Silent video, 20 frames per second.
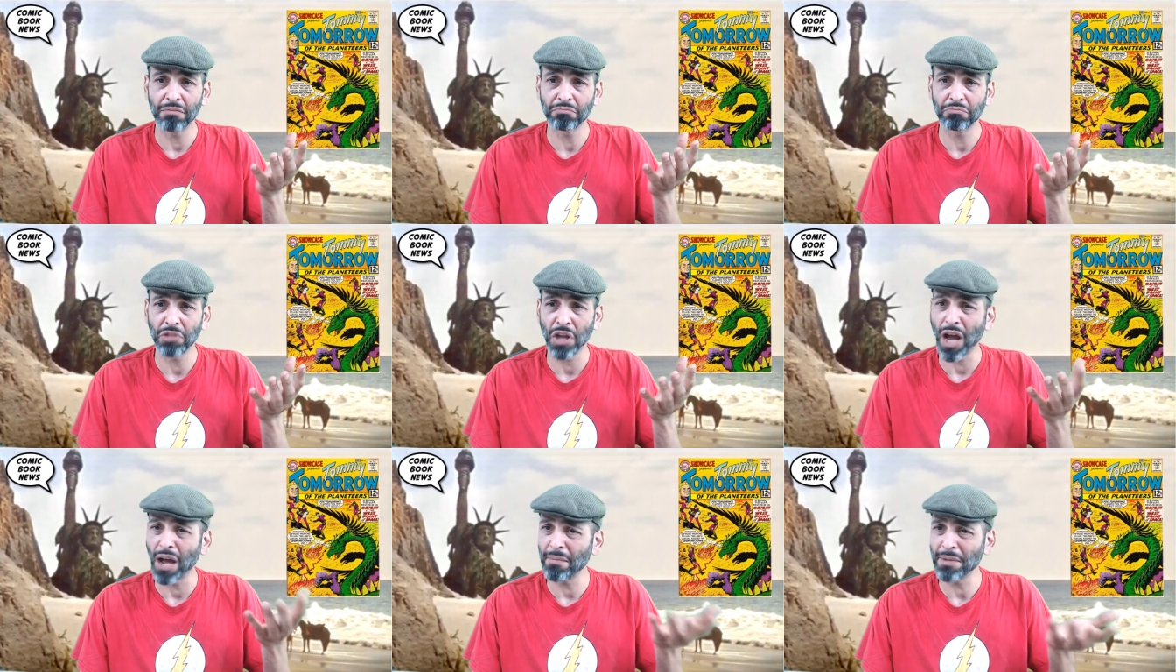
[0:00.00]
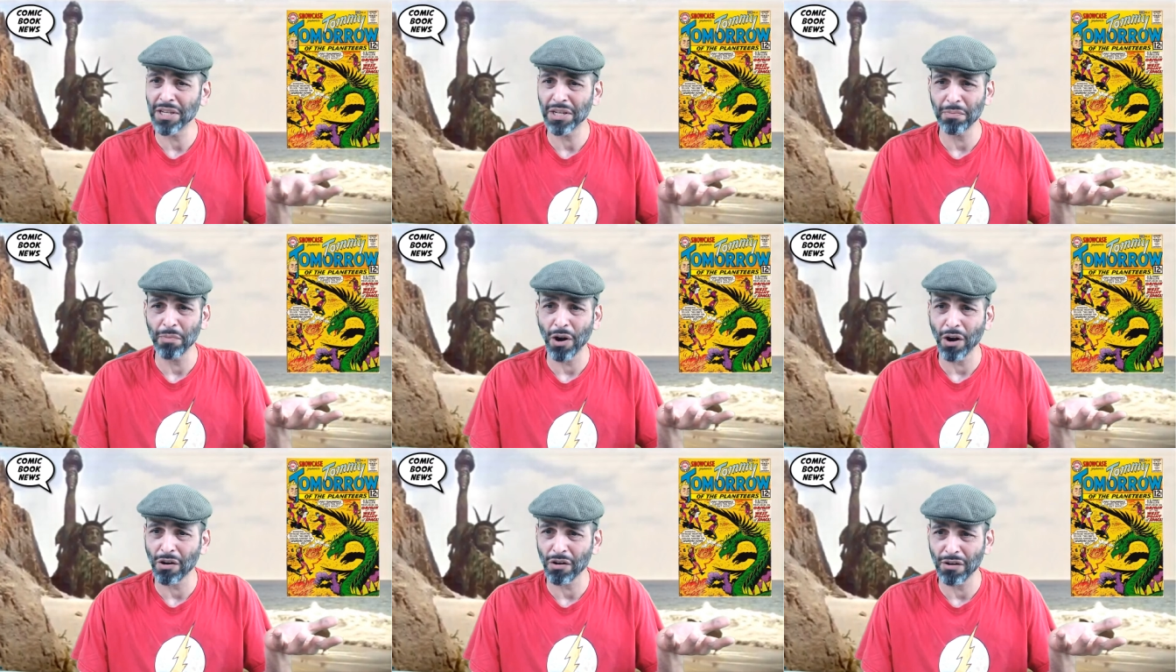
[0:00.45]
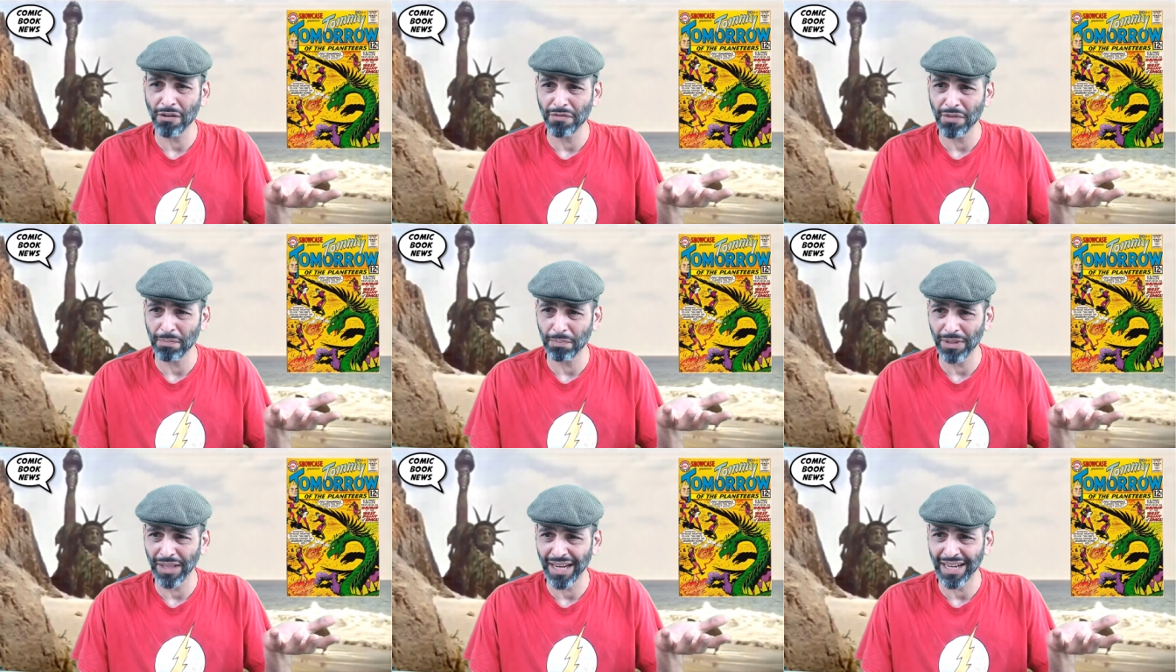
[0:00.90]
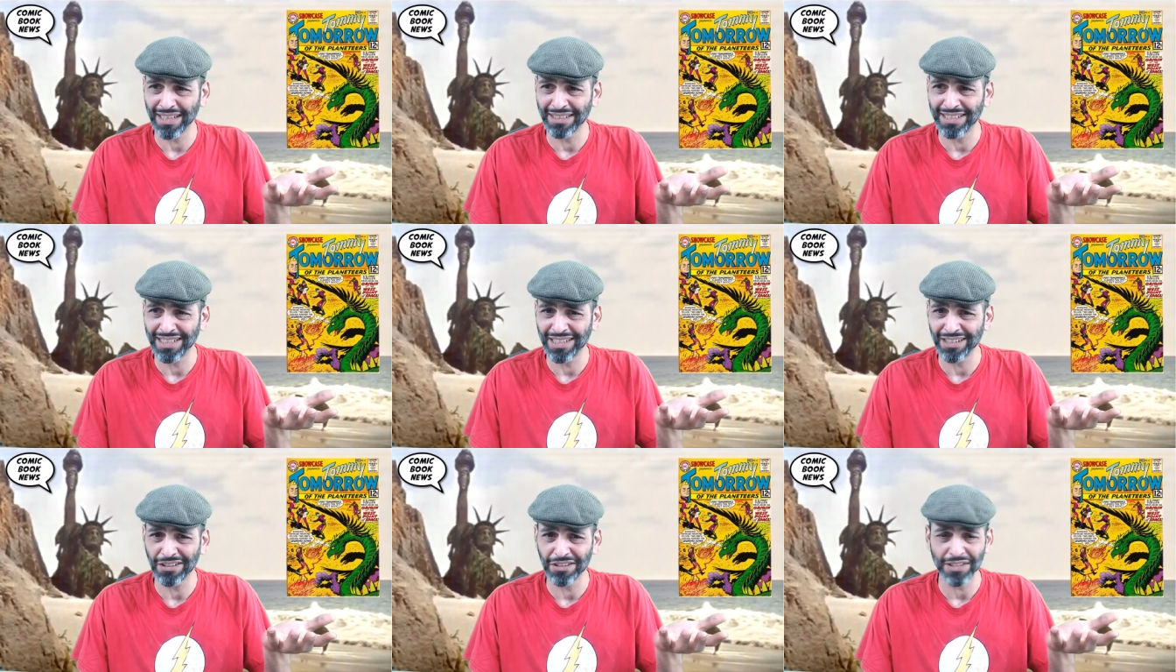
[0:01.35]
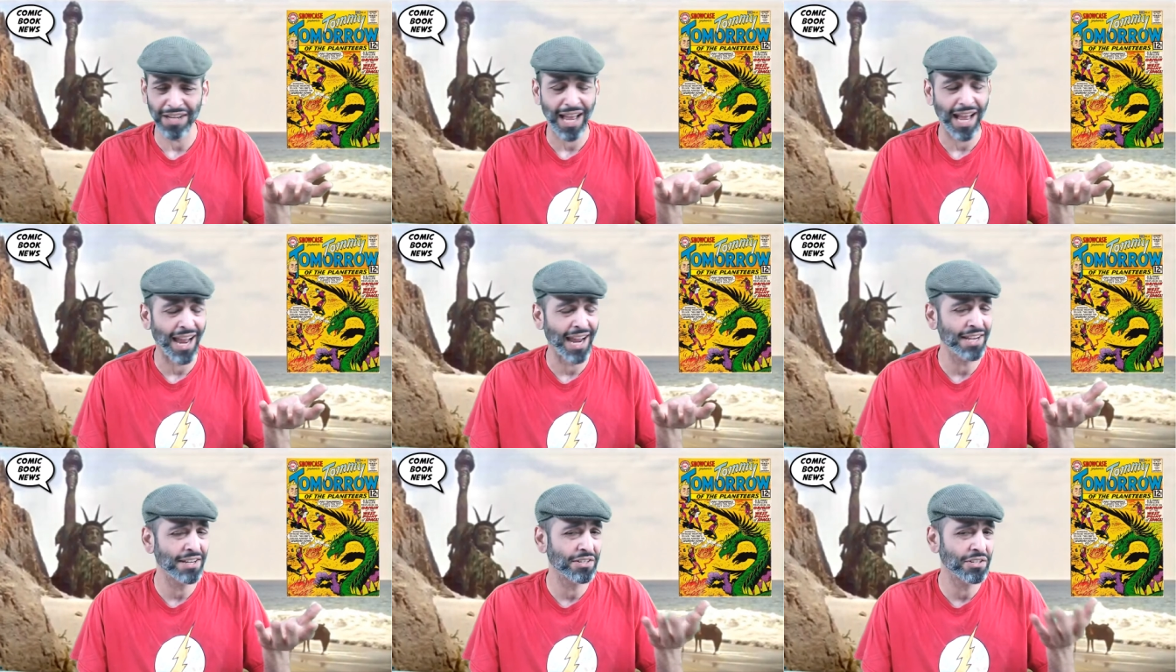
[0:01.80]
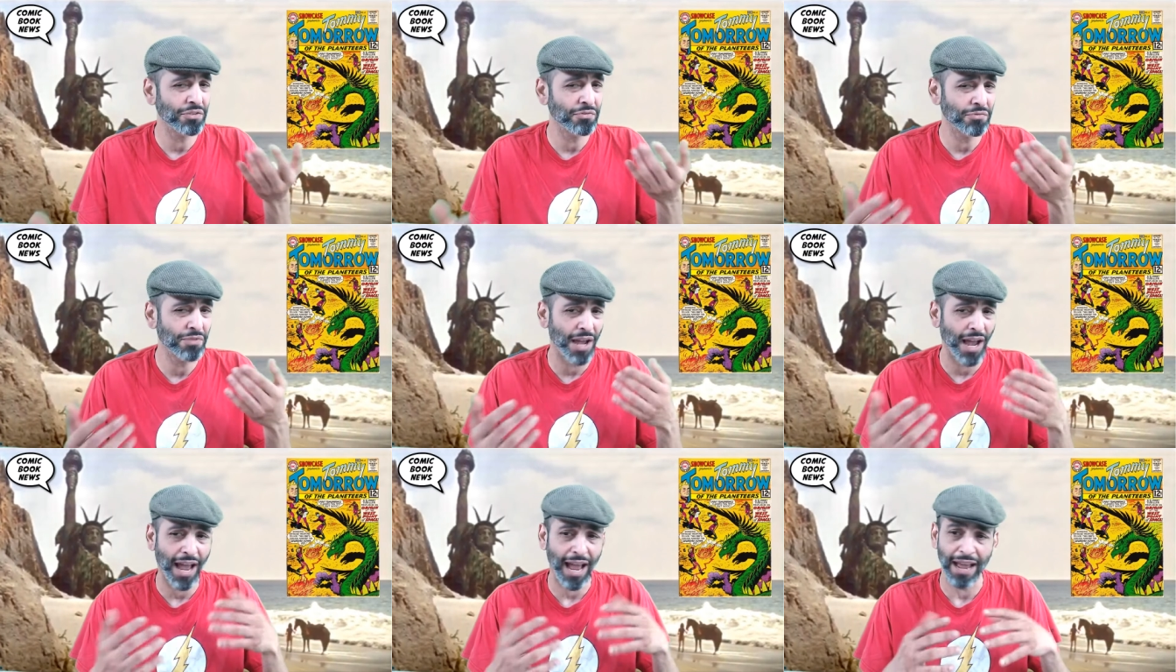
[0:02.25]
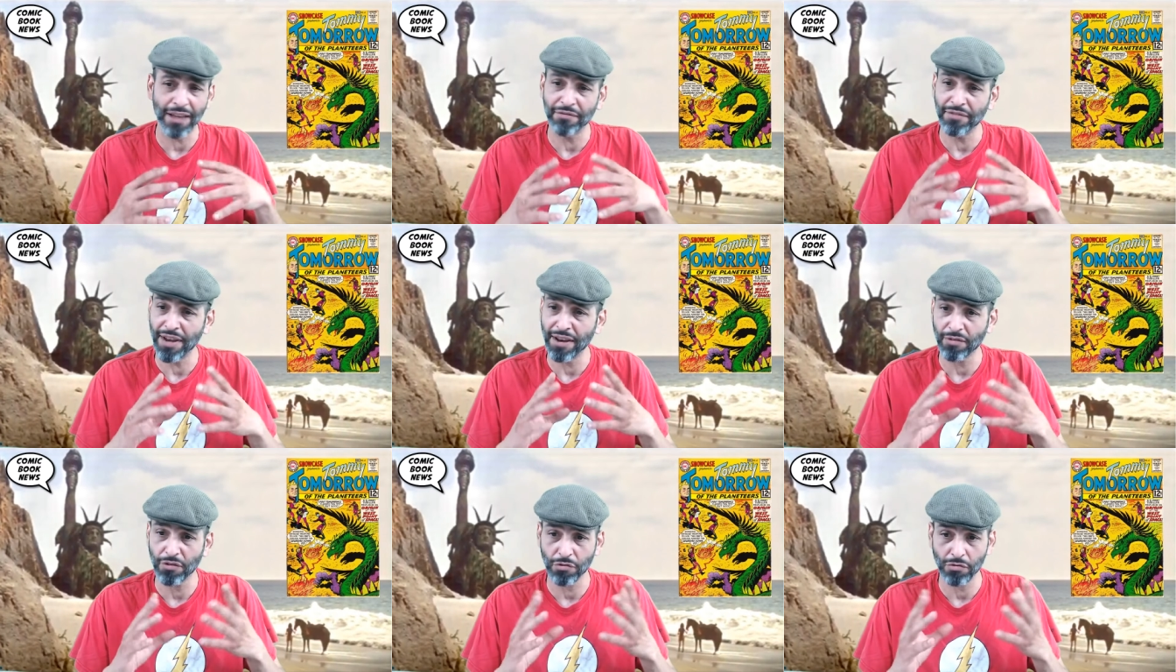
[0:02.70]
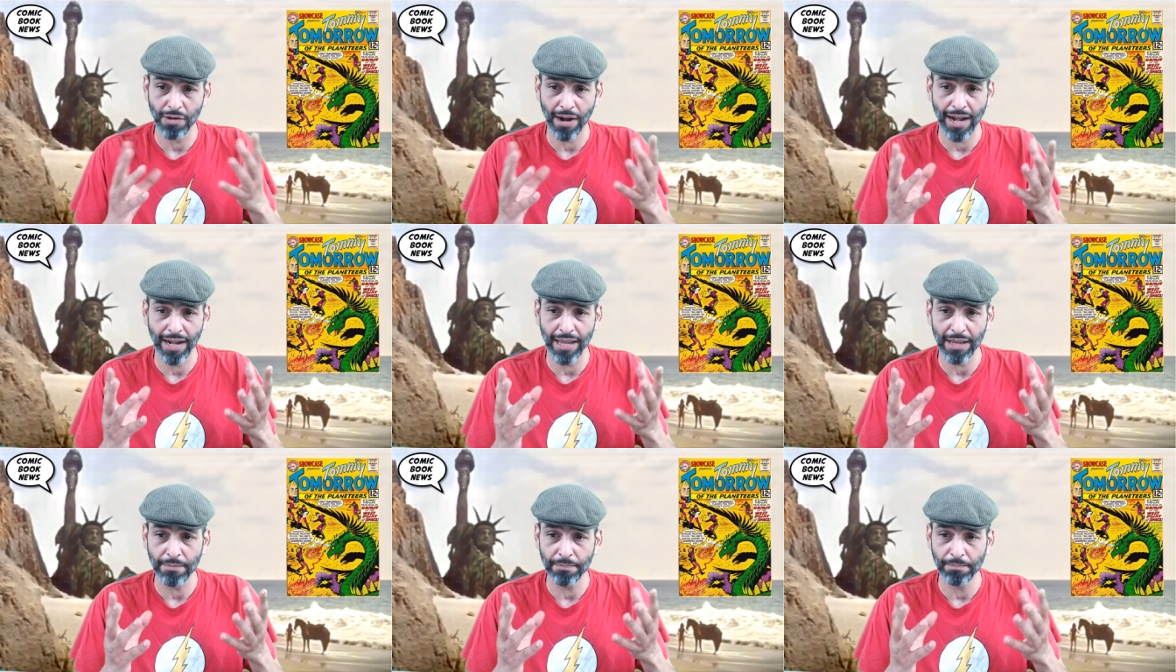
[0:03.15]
Tommy Tomorrow of the Planeteers. I do. I've never read it.